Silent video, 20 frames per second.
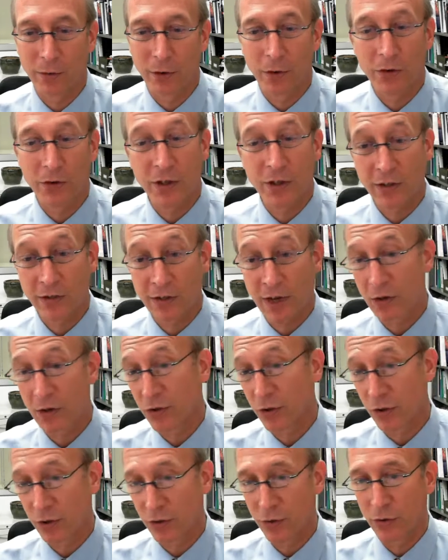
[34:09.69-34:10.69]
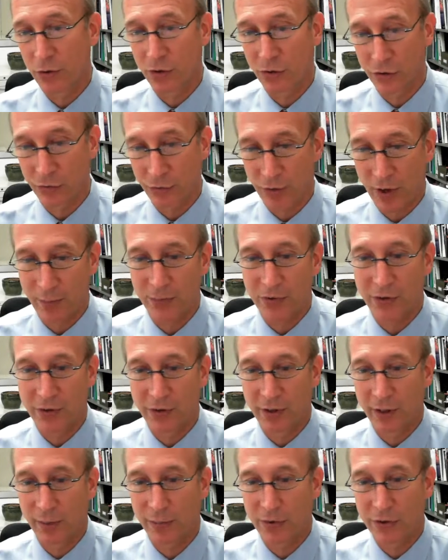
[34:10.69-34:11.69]
Those things actually do disrupt
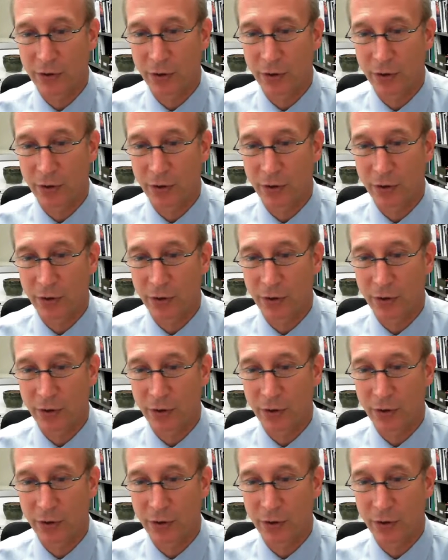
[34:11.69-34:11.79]
sleep.